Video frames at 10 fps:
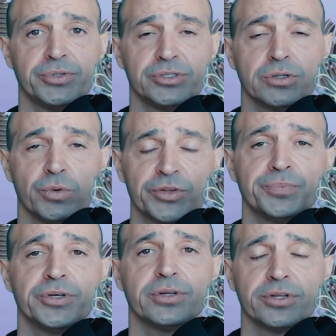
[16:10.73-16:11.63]
was
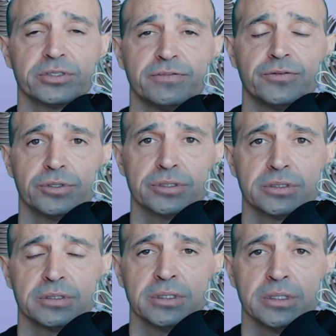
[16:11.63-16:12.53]
put on Dr. Ford.
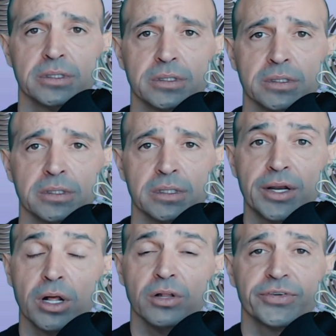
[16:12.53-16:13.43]
And
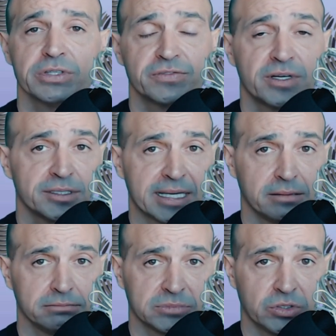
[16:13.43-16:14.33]
also, as far as I
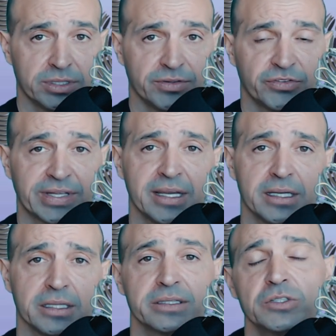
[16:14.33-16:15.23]
could
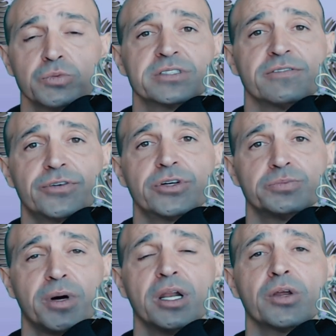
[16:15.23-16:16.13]
understand, this was the first
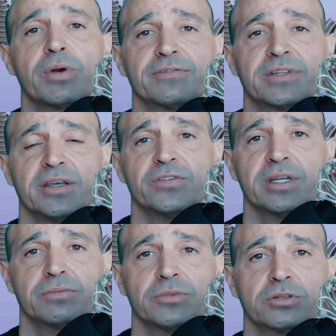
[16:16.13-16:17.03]
polygraph test
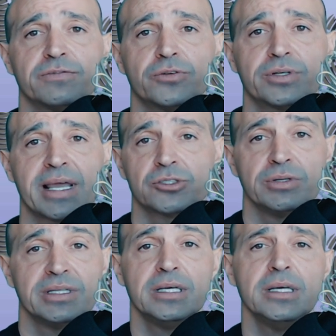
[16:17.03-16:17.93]
that Dr. Ford
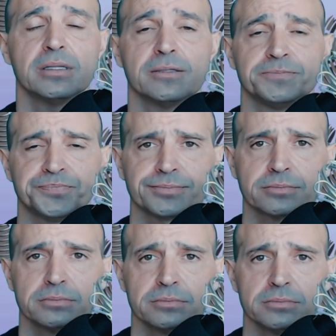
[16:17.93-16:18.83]
actually did.
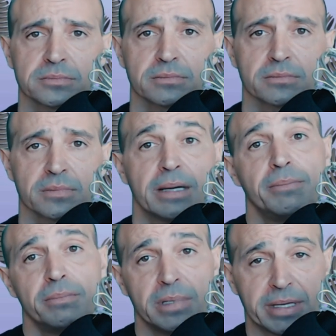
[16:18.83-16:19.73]

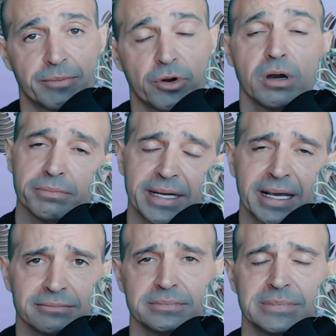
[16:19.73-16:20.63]
Maybe I'm wrong, but
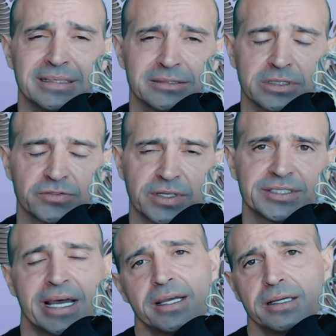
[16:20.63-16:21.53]
as far as
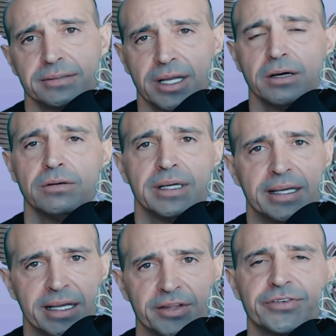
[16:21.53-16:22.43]
I know,
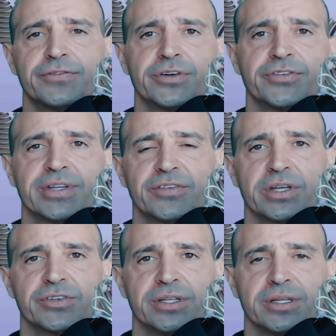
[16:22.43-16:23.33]
it's the first test
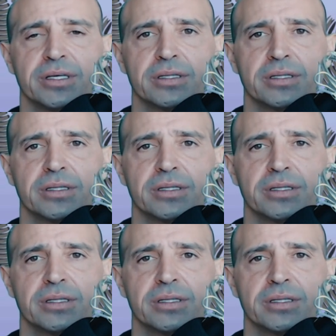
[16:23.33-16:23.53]
that she did.